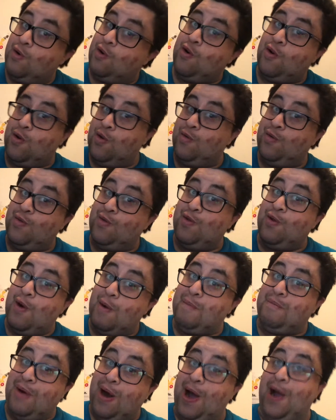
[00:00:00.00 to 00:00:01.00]

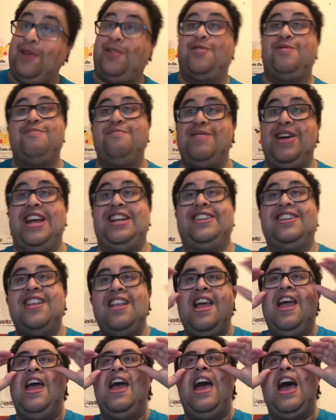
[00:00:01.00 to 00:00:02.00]
or both. But
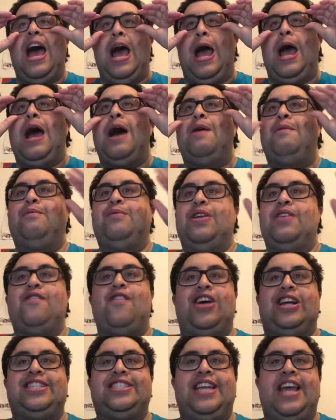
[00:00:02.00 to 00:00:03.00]
if
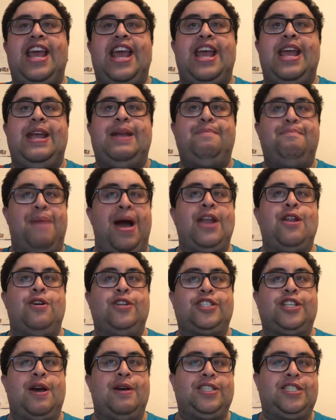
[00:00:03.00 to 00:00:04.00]
I see
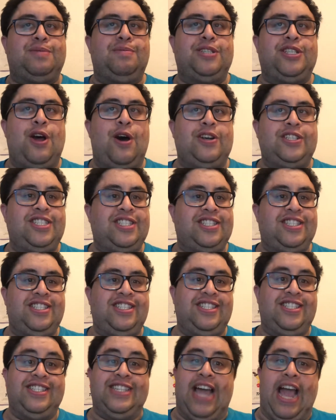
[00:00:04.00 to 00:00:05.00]
Panos
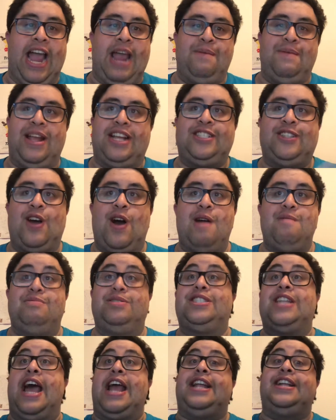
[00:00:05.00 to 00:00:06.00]
Cosmatos' name next time,
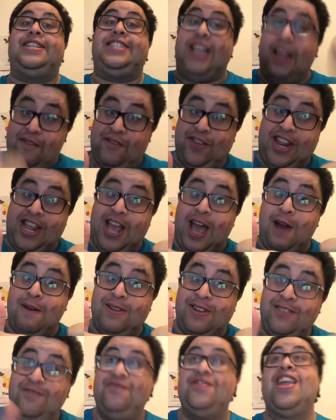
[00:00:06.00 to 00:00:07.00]
it's like, definitely
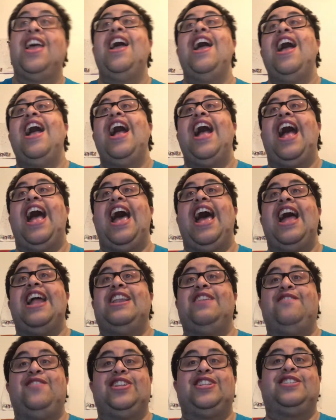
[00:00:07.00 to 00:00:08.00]
going.
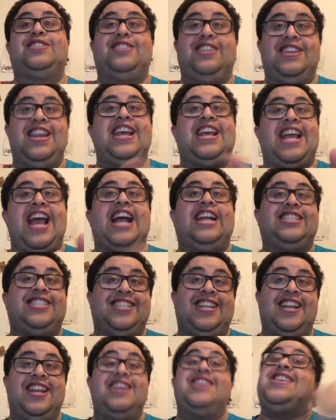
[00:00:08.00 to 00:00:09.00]
And if it's Nick Cage,
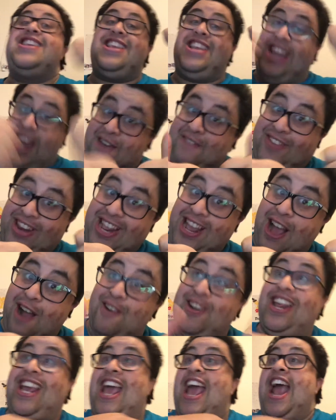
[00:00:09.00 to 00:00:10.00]
definitely
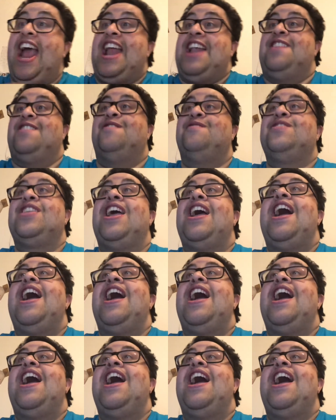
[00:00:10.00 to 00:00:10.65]
going again.